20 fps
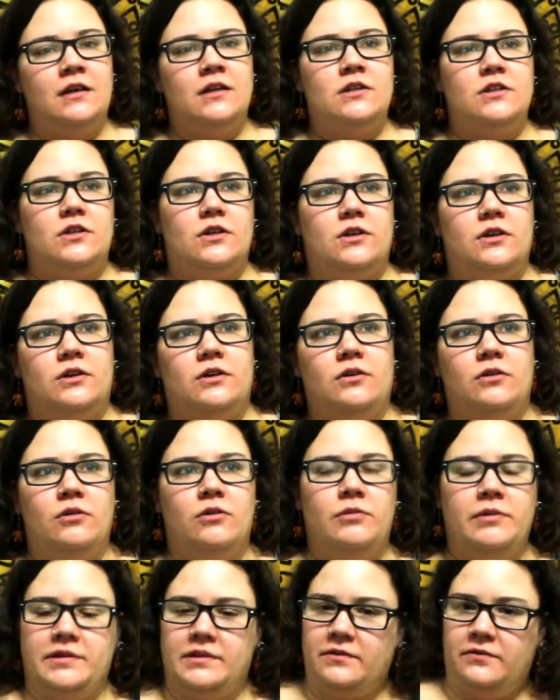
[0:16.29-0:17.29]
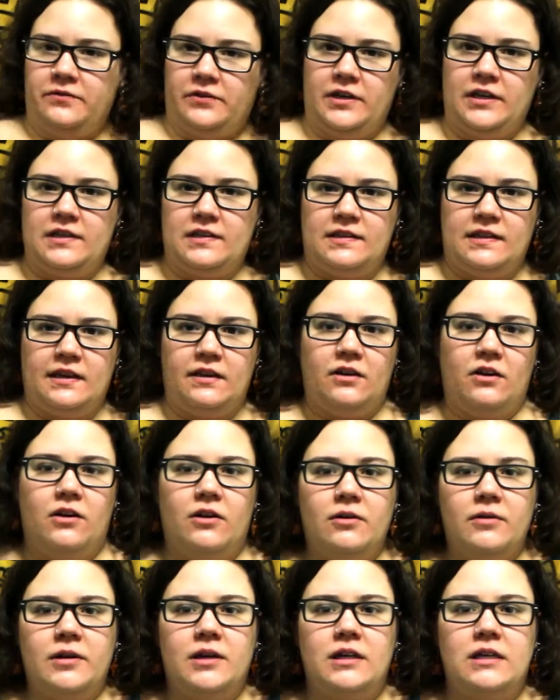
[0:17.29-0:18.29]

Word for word: So what's a free estate haul?